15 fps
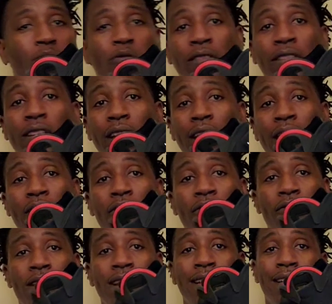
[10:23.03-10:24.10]
with the
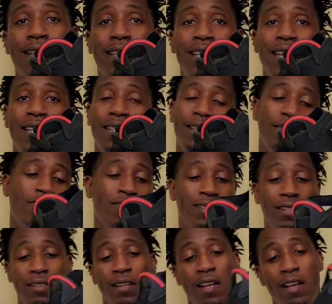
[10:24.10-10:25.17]
infrared 6, with
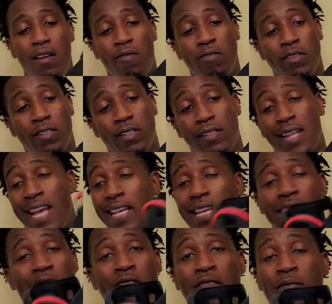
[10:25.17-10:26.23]
the
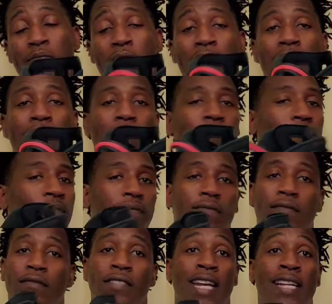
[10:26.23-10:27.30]
Nike Air on the back,
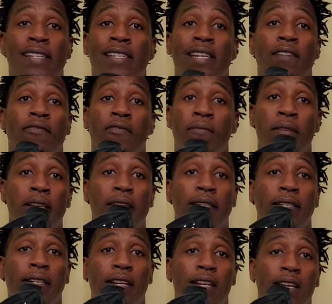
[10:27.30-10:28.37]
that did it for me.
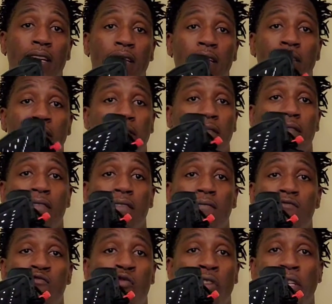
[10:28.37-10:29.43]

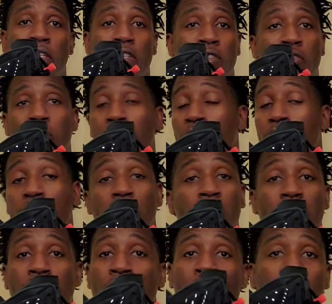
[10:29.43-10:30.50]
Wanted this shoe
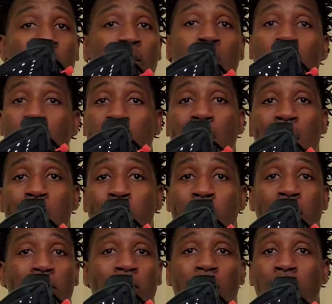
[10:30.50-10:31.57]
the first time
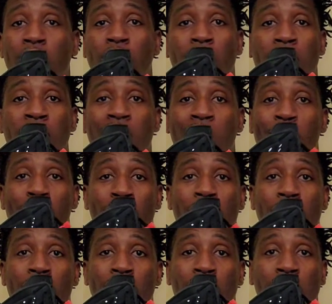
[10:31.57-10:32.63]
I saw Jordan step on
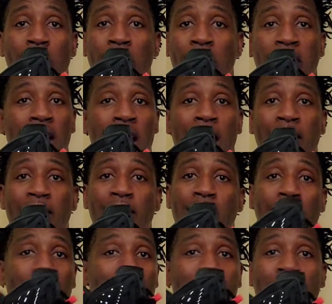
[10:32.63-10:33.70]
the court in these. I
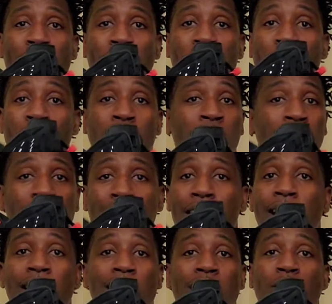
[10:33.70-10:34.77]
said, I don't know what
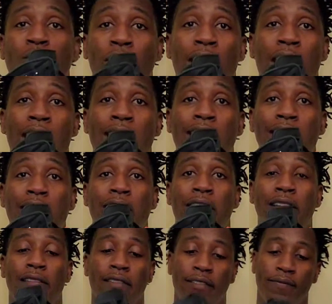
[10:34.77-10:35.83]
that is, but I need
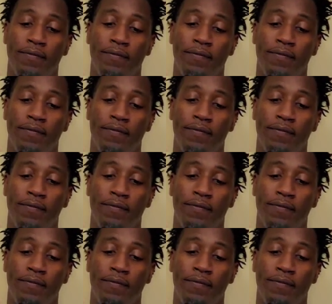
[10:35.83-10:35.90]
it.